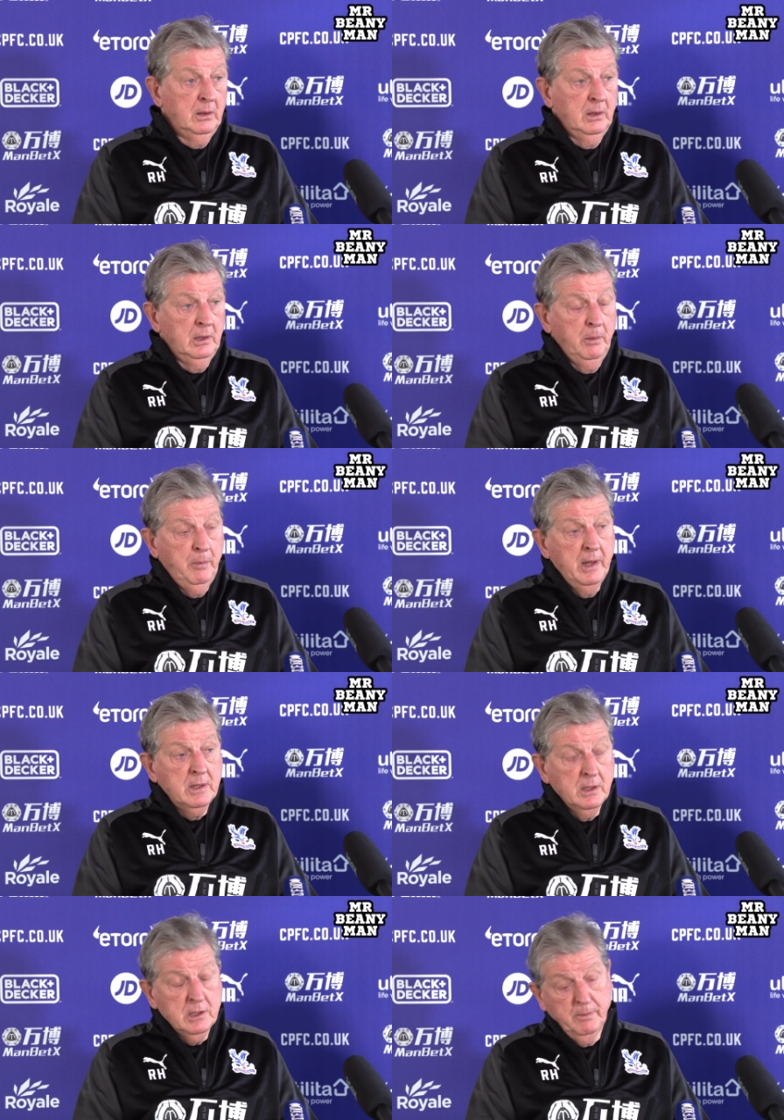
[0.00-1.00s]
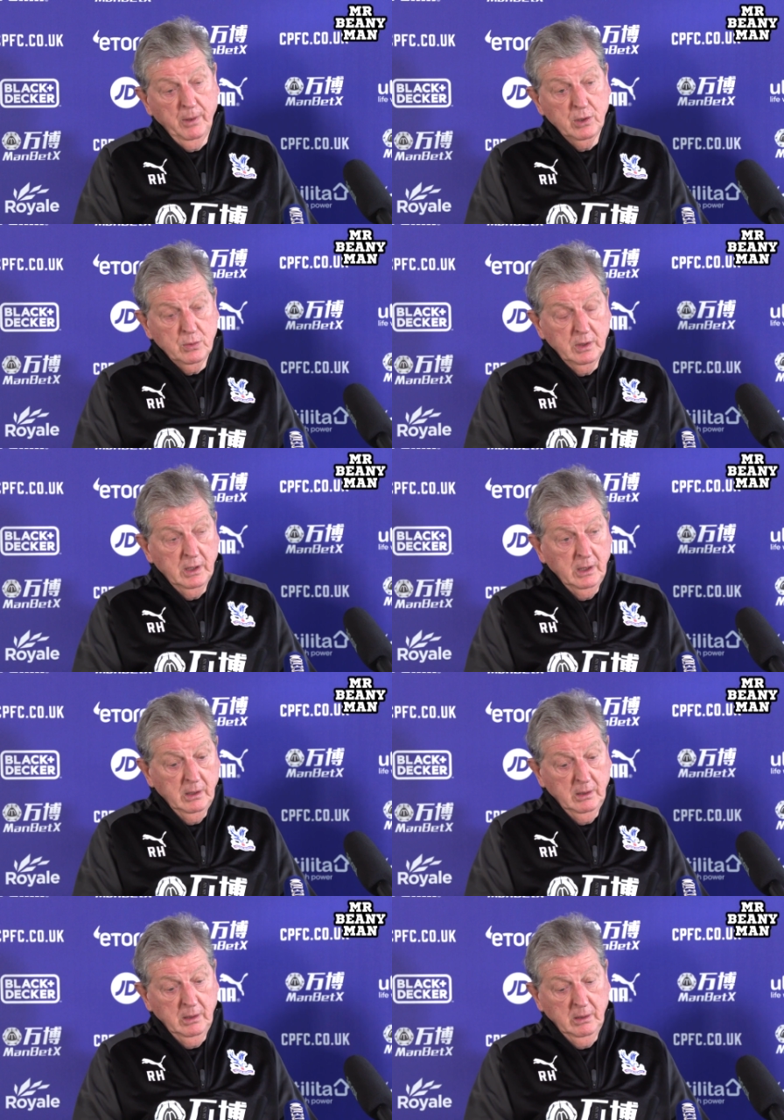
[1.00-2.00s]
it depends, I suppose, with
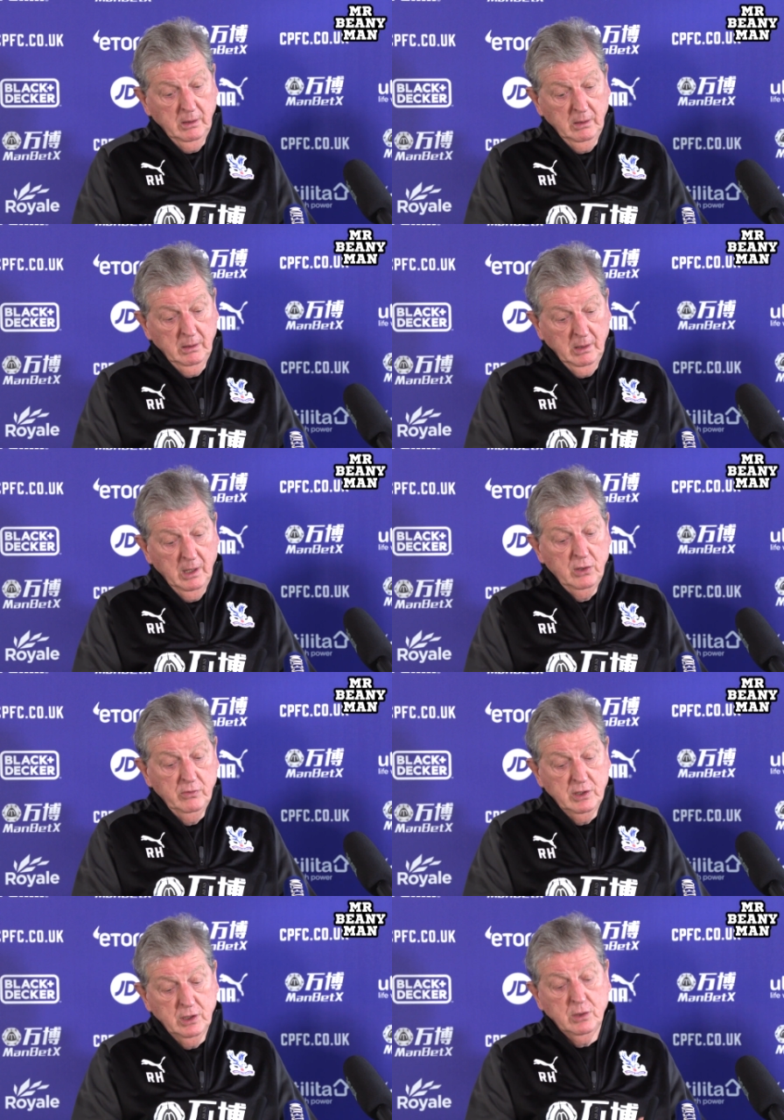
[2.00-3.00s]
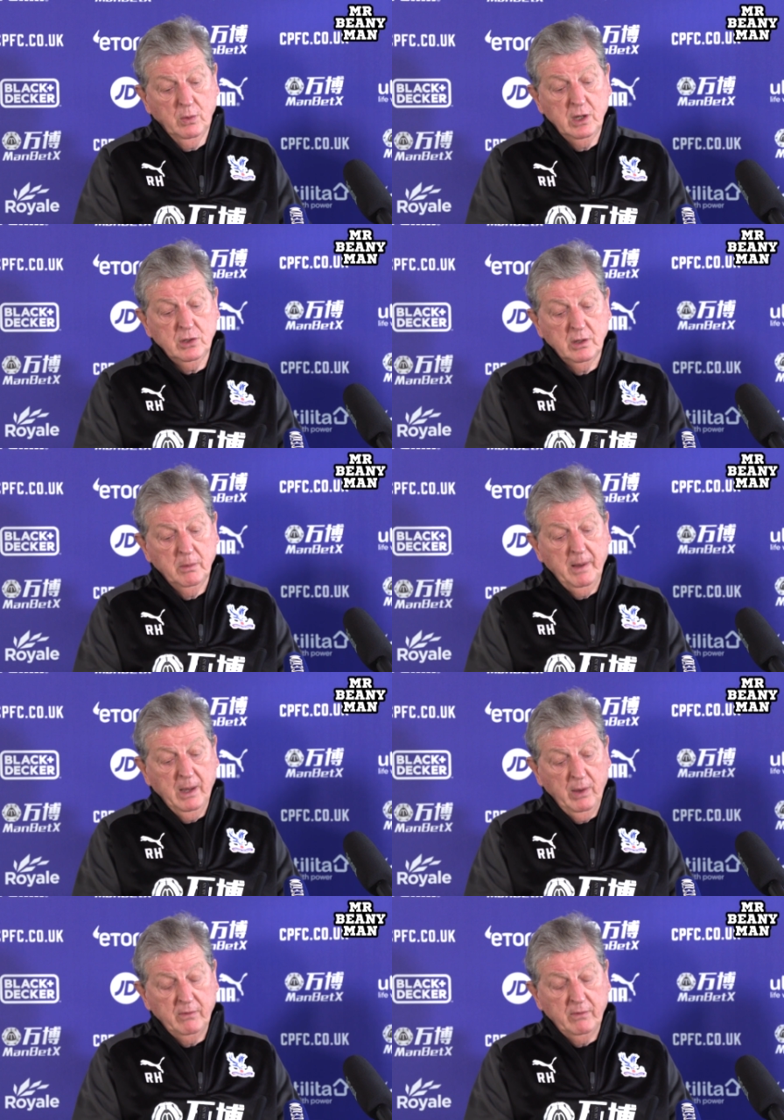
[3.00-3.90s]
the injury situation at the back.